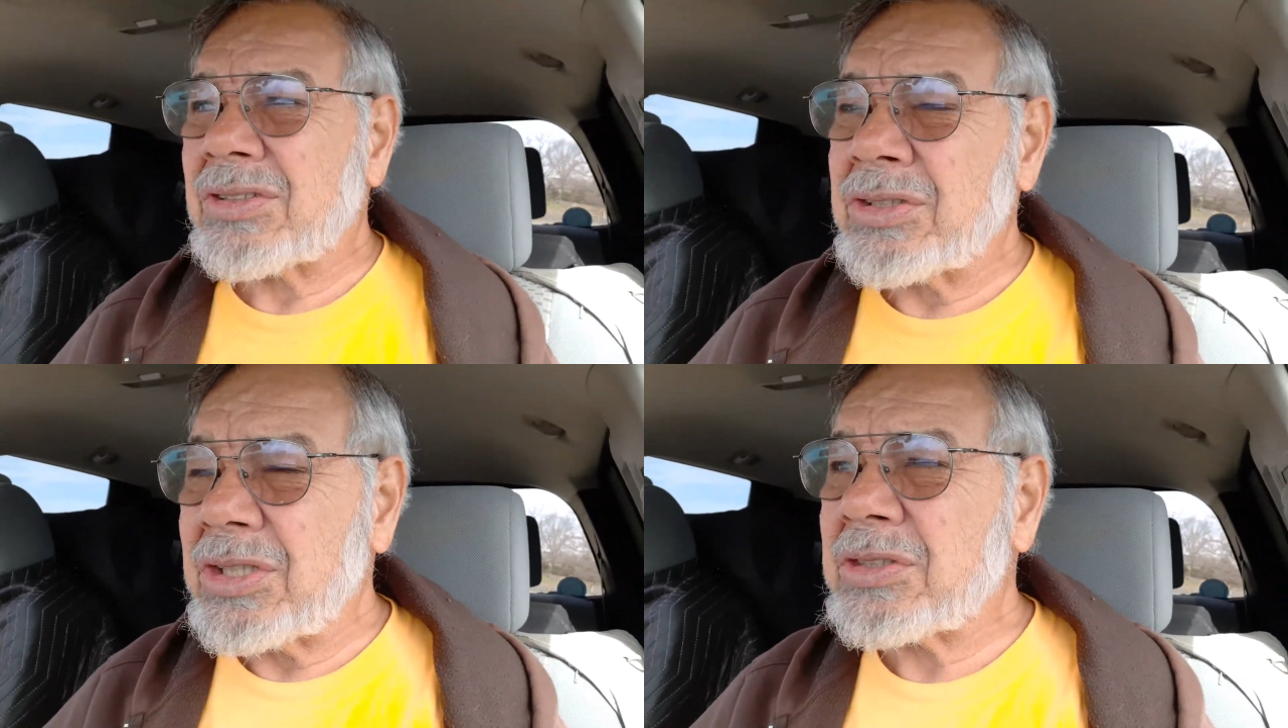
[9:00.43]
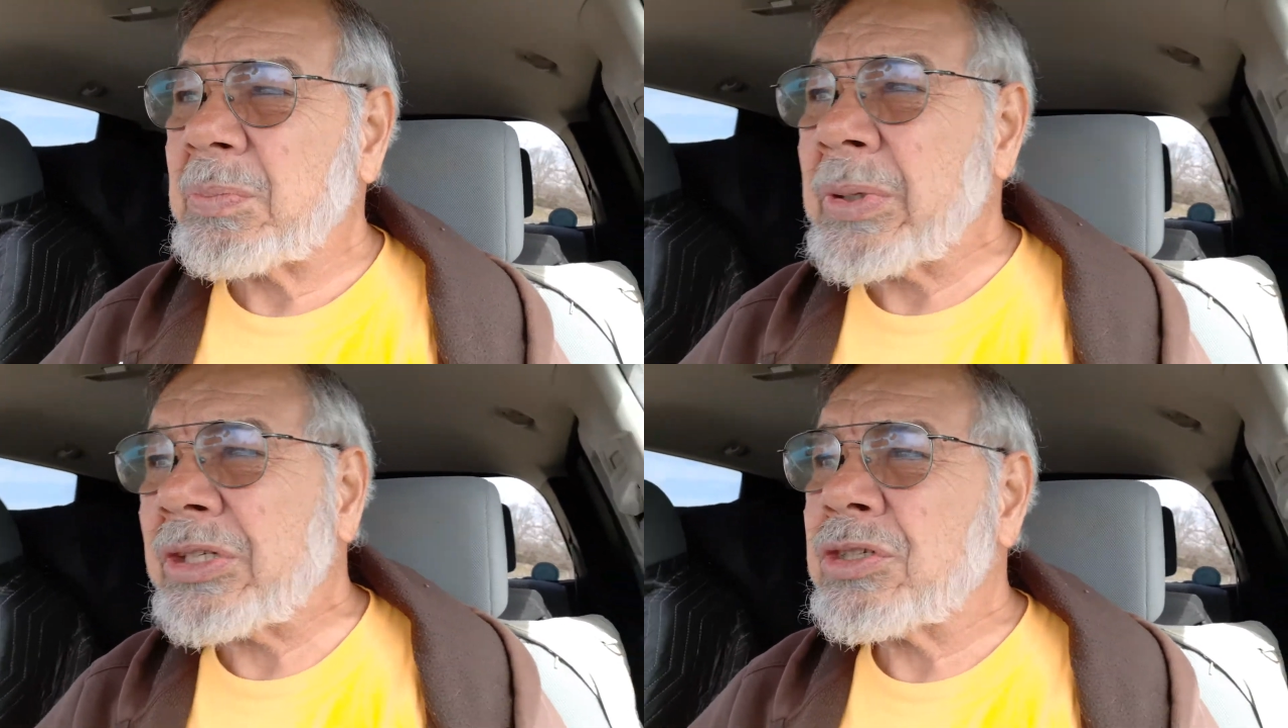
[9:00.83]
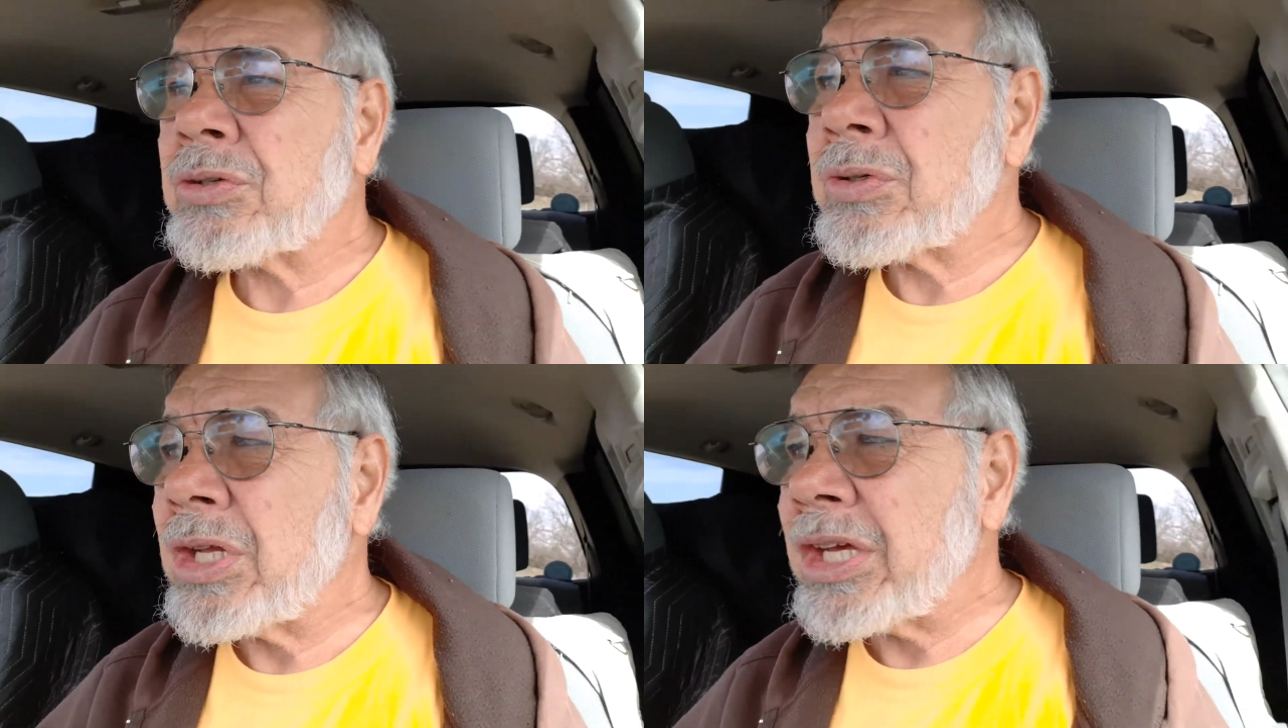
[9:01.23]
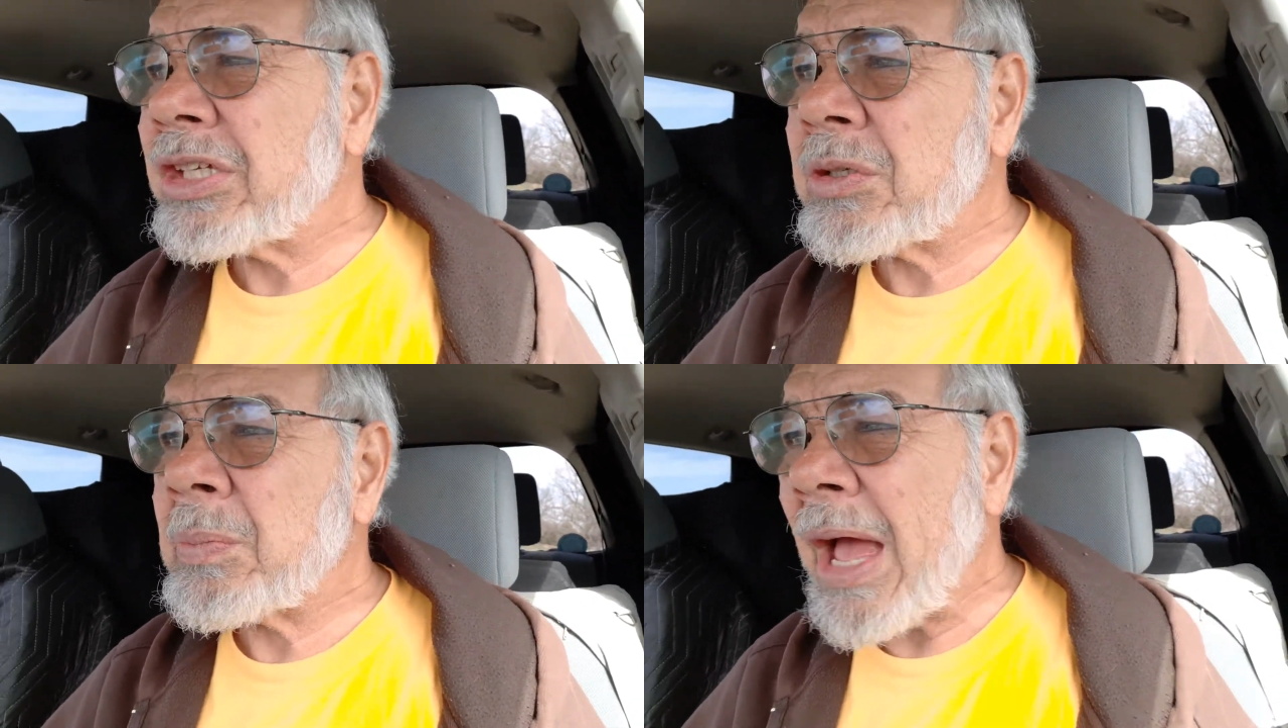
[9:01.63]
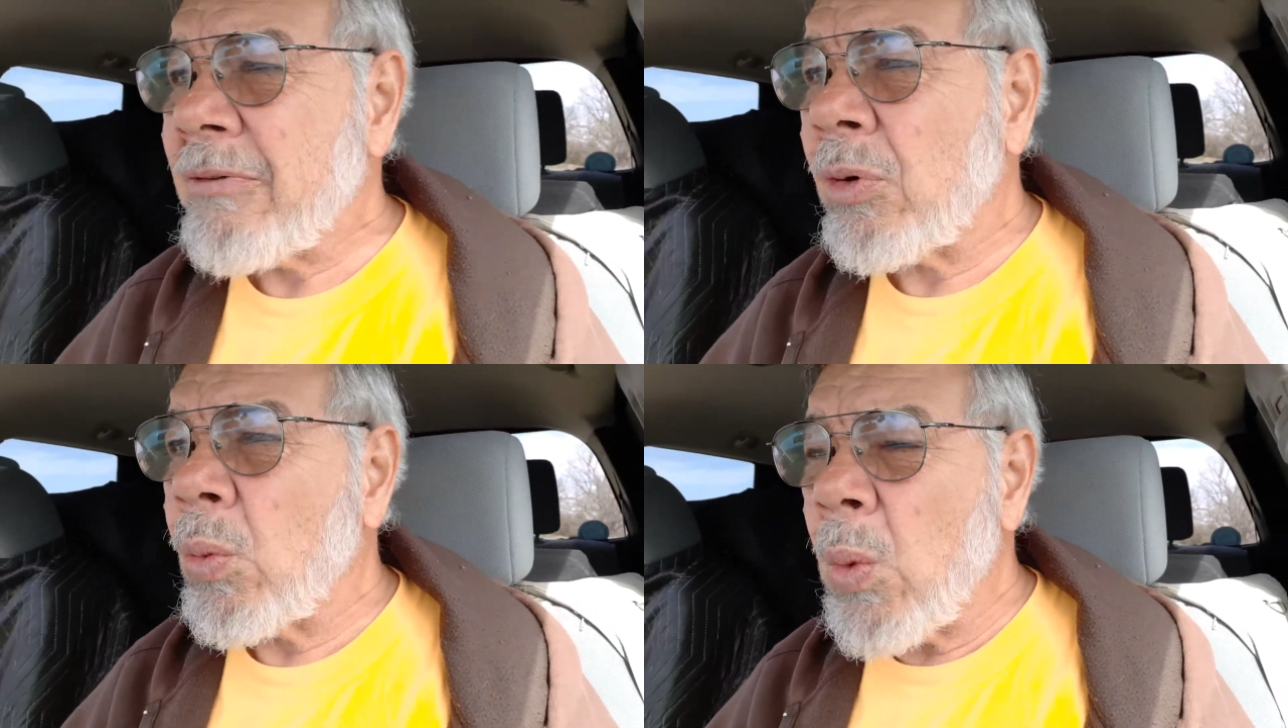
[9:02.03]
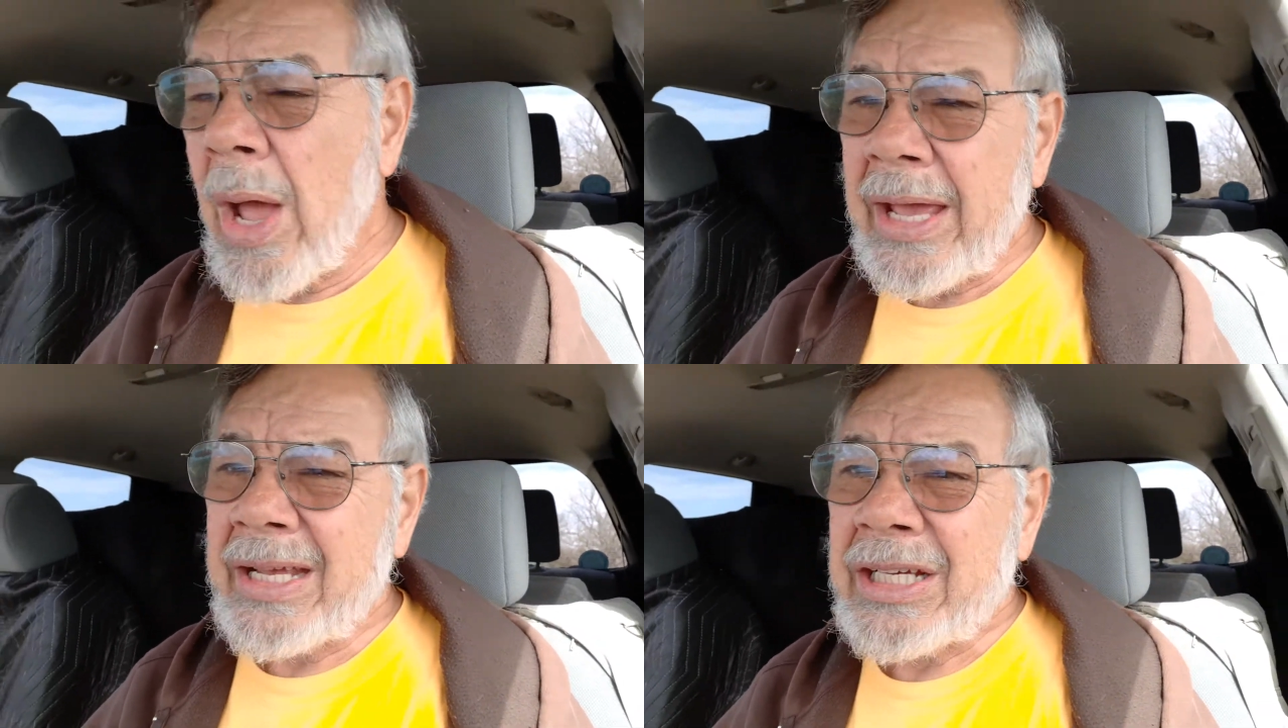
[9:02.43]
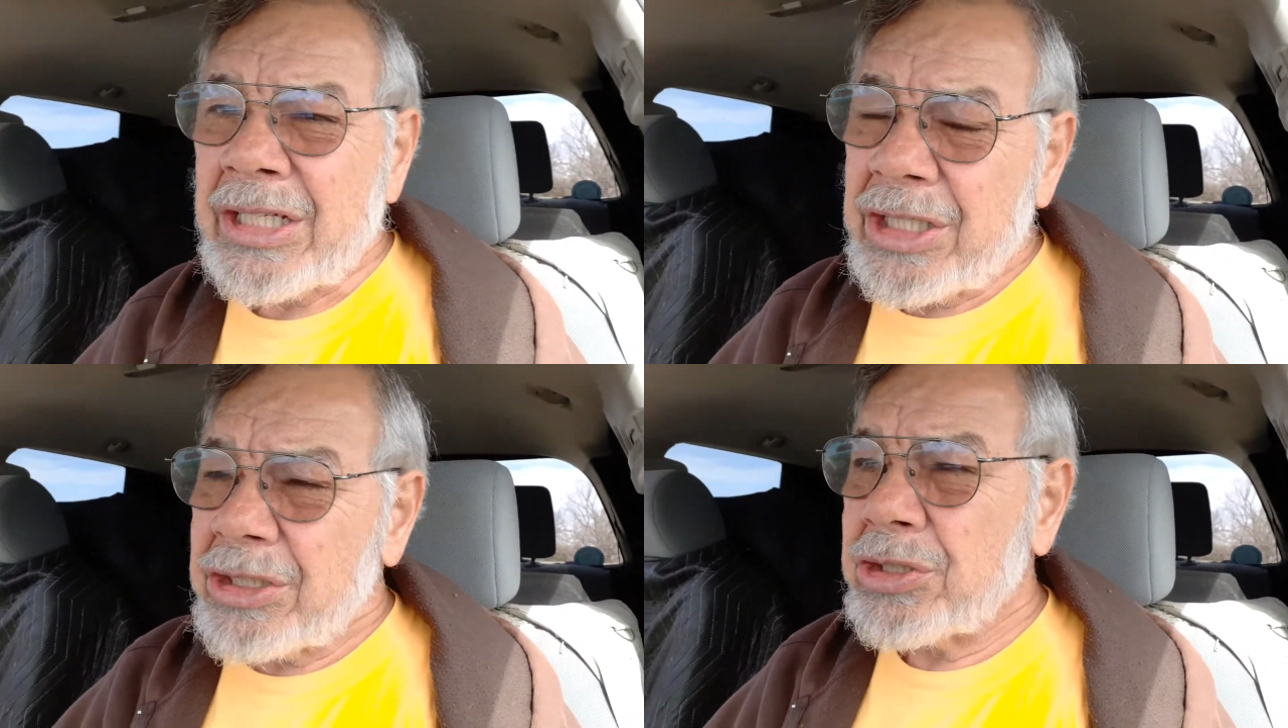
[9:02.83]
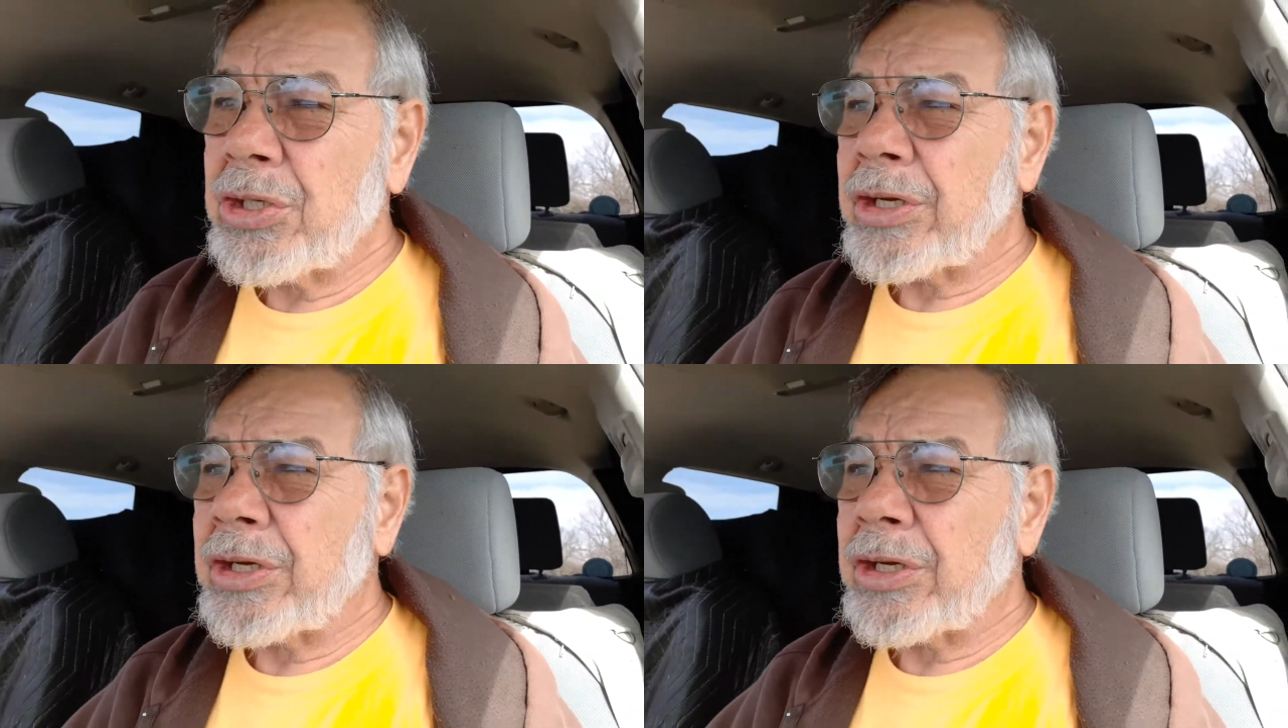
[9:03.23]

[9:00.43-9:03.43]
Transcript: You just, but you need to have a way to